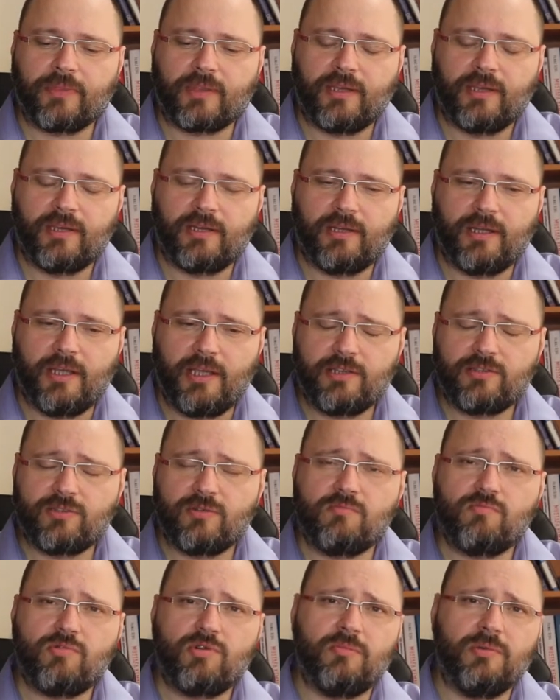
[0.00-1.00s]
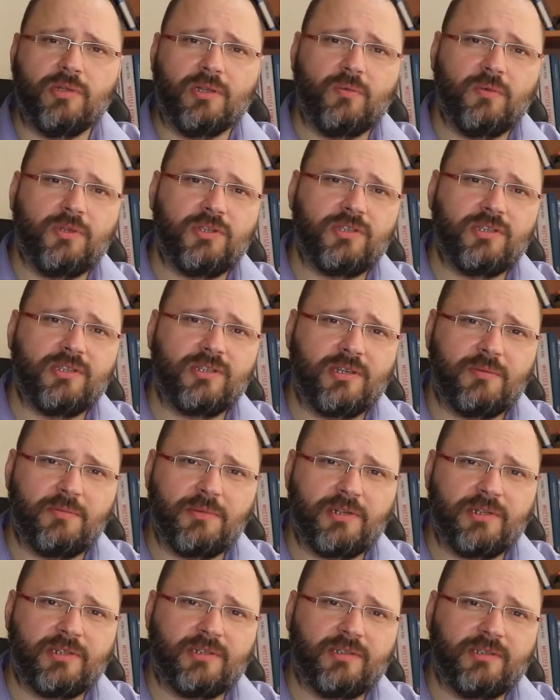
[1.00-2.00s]
ExxonMobil, which is an
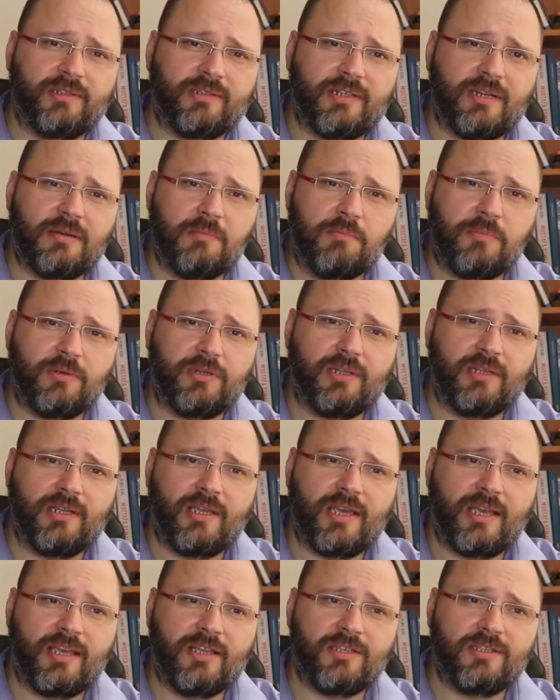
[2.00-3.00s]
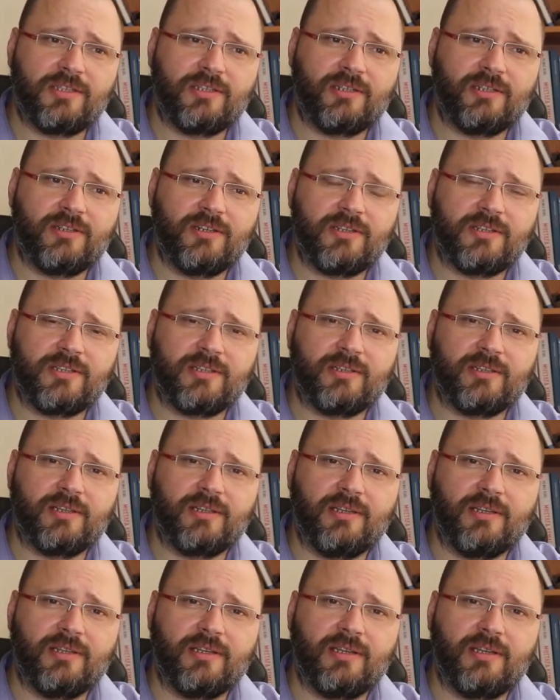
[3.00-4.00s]
American company, has
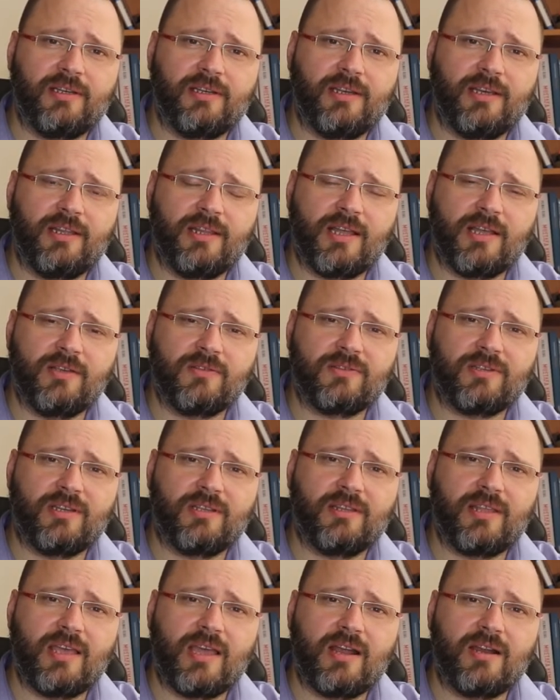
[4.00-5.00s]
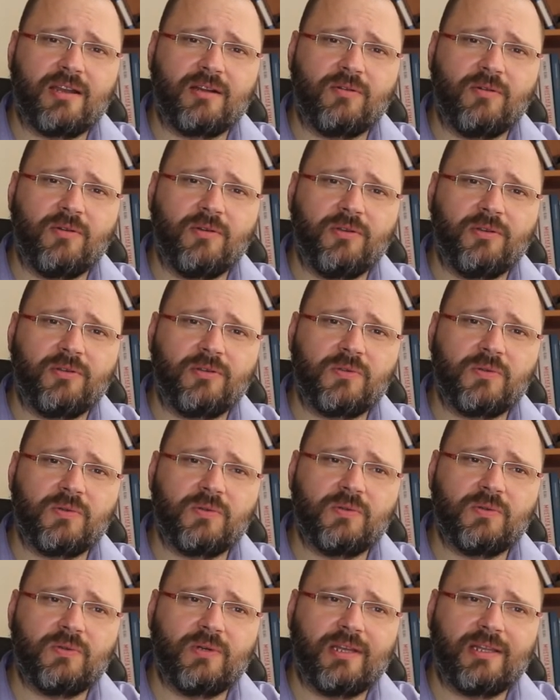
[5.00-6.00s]
recently announced that they are going
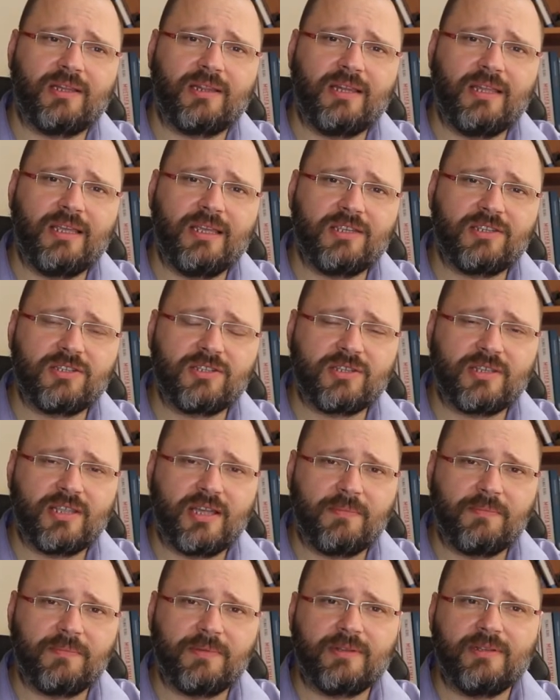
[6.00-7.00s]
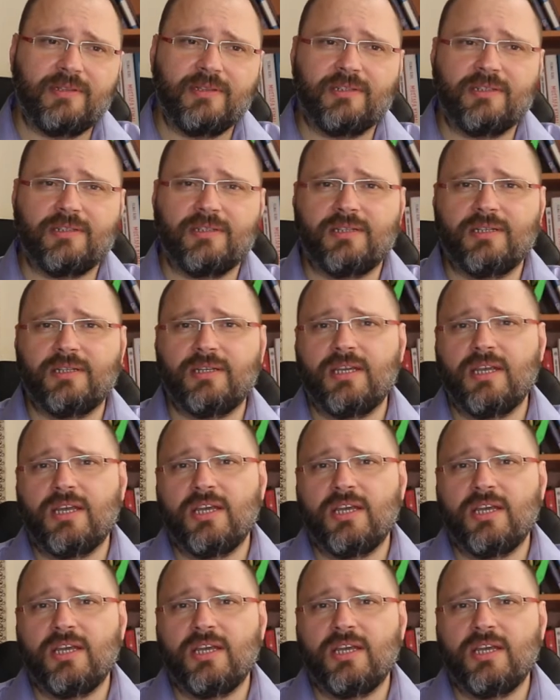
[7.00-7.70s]
to at least stop the